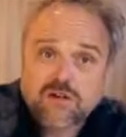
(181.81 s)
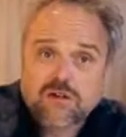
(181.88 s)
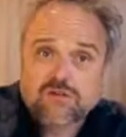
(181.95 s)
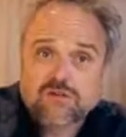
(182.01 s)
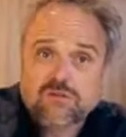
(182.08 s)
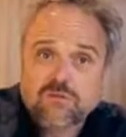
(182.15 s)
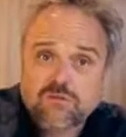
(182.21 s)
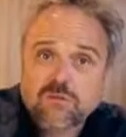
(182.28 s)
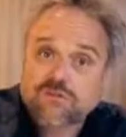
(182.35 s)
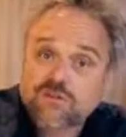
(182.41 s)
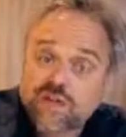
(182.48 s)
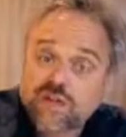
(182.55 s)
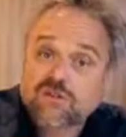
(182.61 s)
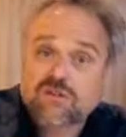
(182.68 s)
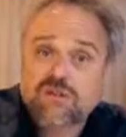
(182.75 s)
uh, who we
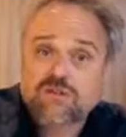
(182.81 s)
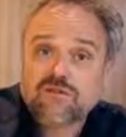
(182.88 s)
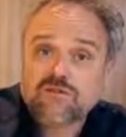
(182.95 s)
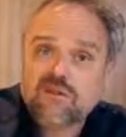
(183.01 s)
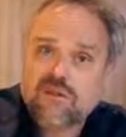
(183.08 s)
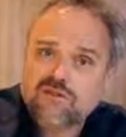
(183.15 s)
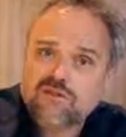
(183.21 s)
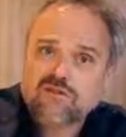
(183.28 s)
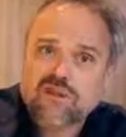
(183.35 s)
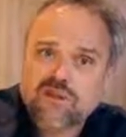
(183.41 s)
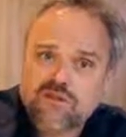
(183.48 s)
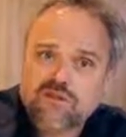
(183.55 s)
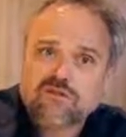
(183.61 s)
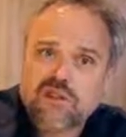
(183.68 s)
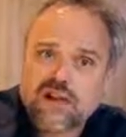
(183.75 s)
think lived about
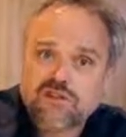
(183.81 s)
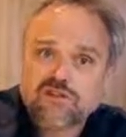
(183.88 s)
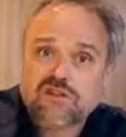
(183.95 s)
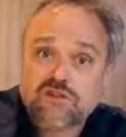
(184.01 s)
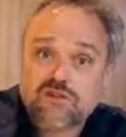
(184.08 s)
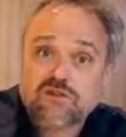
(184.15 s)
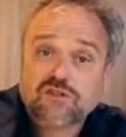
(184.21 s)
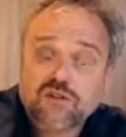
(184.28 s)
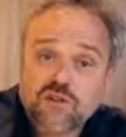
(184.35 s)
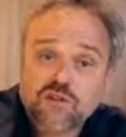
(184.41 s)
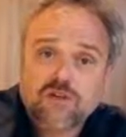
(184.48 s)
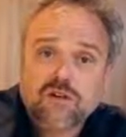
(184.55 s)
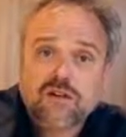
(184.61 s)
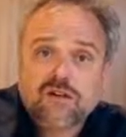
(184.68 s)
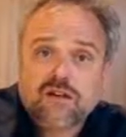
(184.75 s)
300,000 years
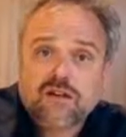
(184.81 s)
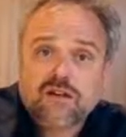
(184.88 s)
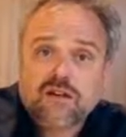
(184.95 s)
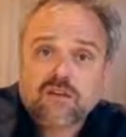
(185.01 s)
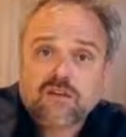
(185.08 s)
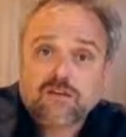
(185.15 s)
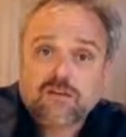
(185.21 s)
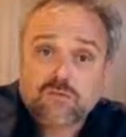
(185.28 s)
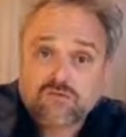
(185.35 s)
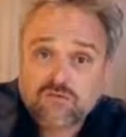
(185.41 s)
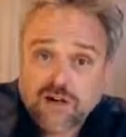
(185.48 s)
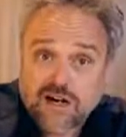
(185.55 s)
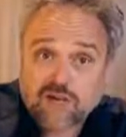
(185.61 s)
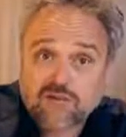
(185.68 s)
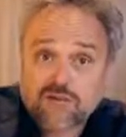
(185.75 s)
ago, uh, so
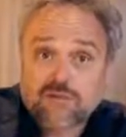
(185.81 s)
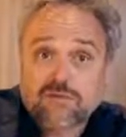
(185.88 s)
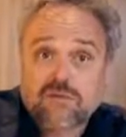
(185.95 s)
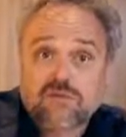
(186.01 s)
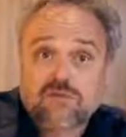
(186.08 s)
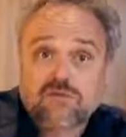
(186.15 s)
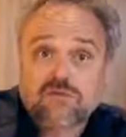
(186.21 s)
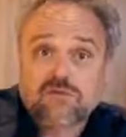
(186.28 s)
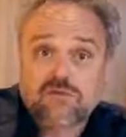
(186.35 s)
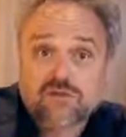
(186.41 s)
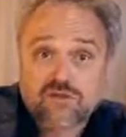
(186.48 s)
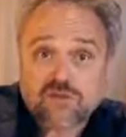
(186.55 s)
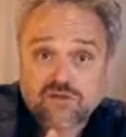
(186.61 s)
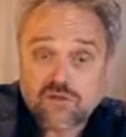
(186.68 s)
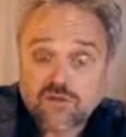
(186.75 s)
prior to the appearance of
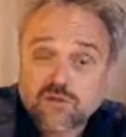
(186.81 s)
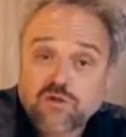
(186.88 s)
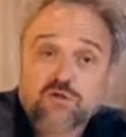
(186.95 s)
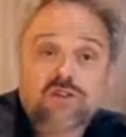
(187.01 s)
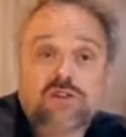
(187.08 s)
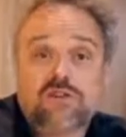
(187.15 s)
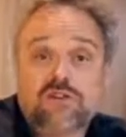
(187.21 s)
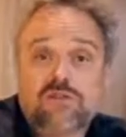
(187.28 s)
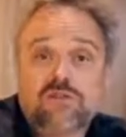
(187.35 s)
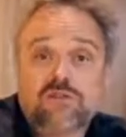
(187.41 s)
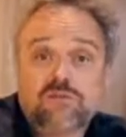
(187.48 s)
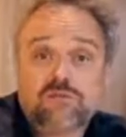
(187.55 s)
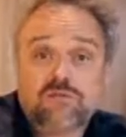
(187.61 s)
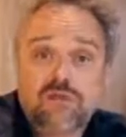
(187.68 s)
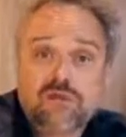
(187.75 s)
stone tool evidence for
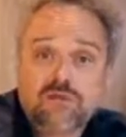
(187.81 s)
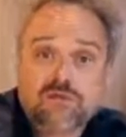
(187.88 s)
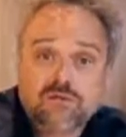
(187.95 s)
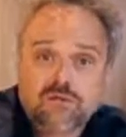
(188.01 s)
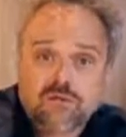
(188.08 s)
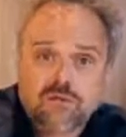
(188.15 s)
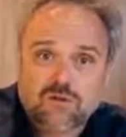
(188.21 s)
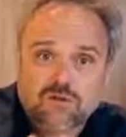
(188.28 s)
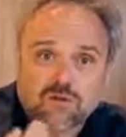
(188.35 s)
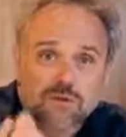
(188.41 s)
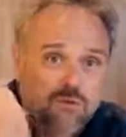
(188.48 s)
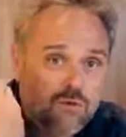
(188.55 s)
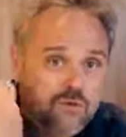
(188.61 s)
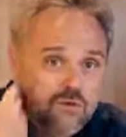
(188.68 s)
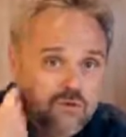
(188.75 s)
speech or, or
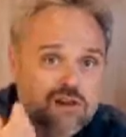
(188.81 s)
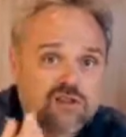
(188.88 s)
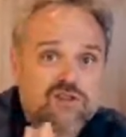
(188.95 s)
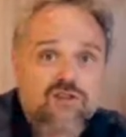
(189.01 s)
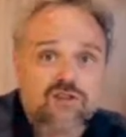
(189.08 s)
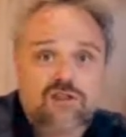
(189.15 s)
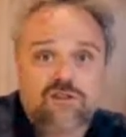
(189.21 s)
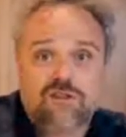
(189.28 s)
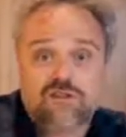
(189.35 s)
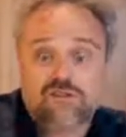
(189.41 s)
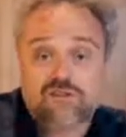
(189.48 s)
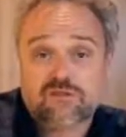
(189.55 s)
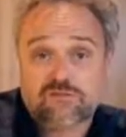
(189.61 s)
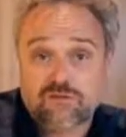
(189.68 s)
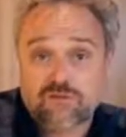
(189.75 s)
morphological
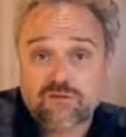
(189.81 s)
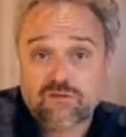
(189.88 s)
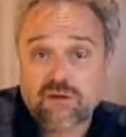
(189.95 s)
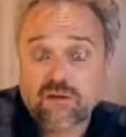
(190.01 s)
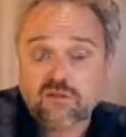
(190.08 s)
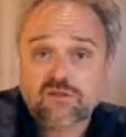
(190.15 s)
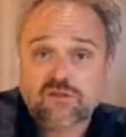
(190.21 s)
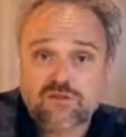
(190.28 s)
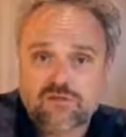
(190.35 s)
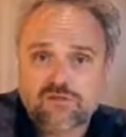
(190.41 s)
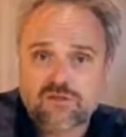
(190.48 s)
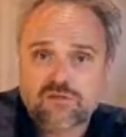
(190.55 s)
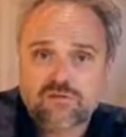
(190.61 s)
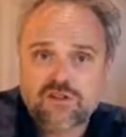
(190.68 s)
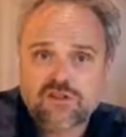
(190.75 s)
evidence from the fossils
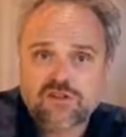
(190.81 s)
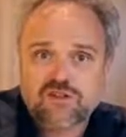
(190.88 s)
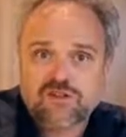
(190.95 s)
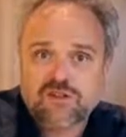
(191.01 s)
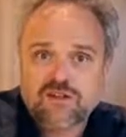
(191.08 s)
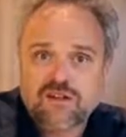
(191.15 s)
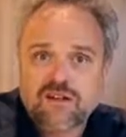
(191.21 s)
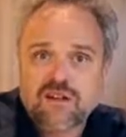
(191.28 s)
for speech.